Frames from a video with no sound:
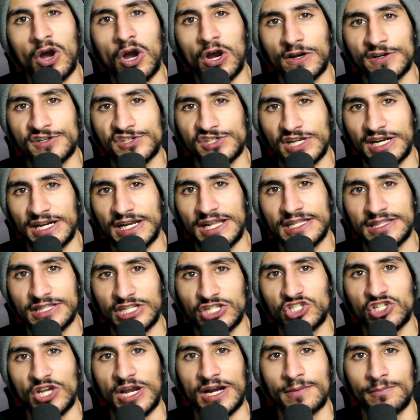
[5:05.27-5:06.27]
marks, you got to hit
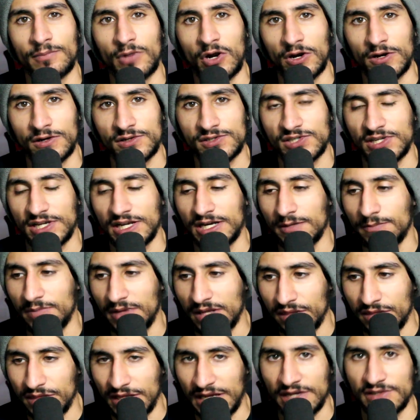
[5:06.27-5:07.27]
the check marks, you got to
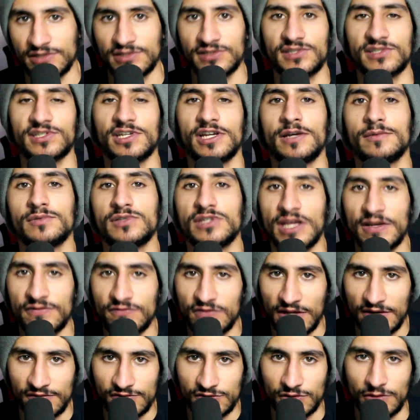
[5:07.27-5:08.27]
be 1,000 subs, you
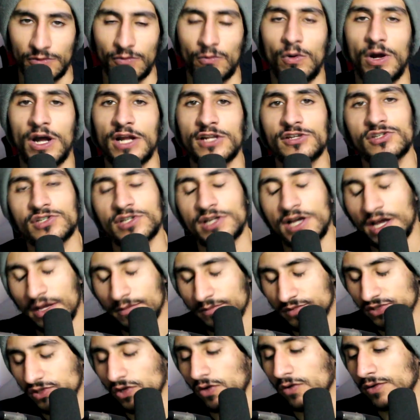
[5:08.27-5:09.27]
have to have certain watch
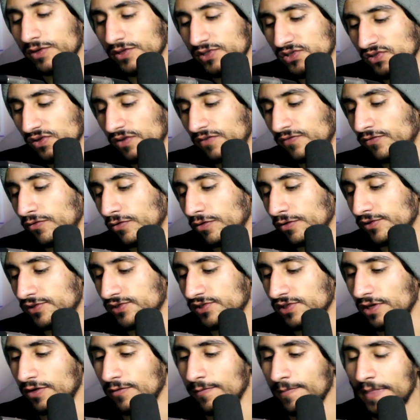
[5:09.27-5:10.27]
time, so on and so forth.
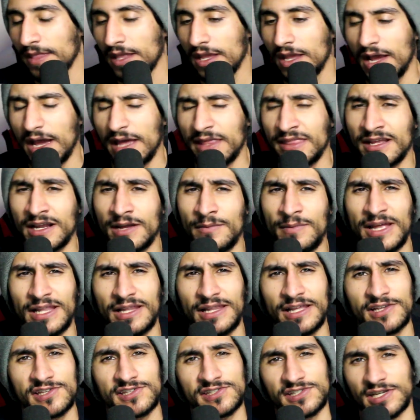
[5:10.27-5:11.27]
So I think I'm
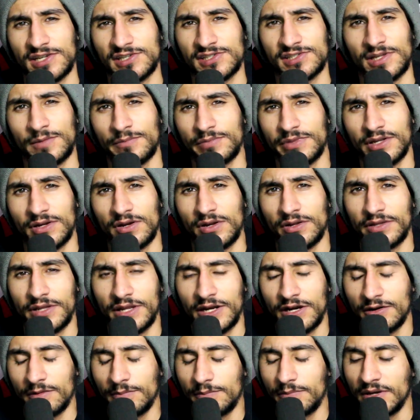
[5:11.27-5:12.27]
at like 6 something on
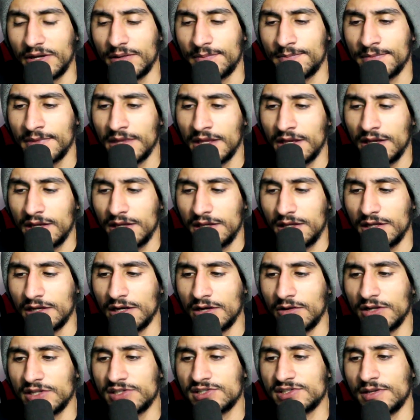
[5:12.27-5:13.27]
there, but
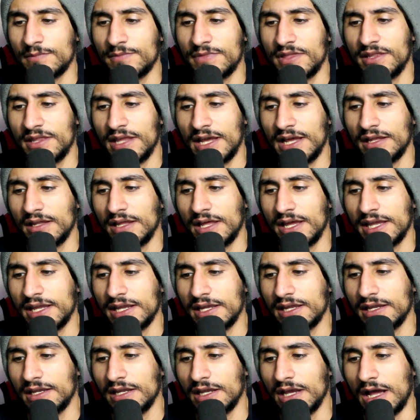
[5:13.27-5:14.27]
it's something that
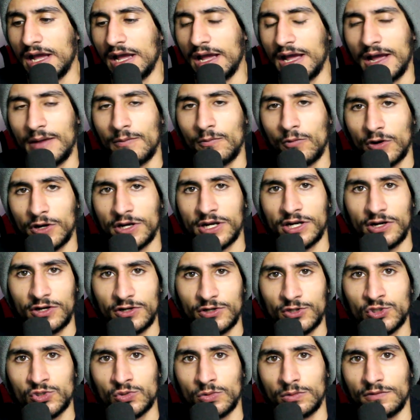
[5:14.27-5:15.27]
like I'm working
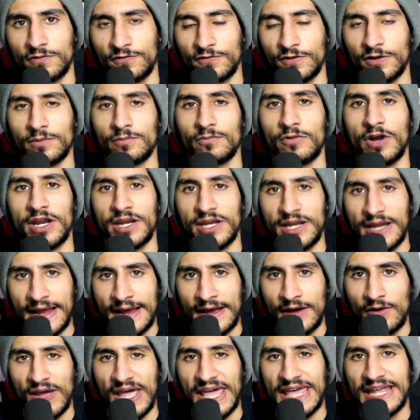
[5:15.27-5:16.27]
on a short film right
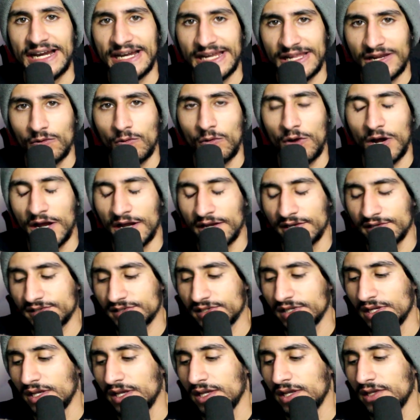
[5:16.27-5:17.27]
now, editing
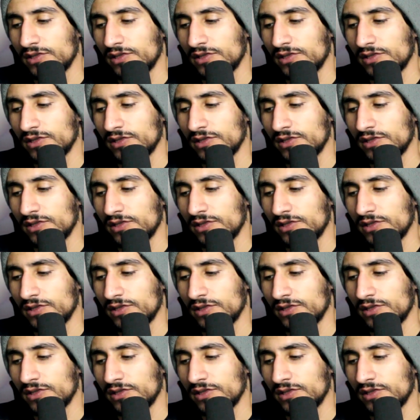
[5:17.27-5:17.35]
wise.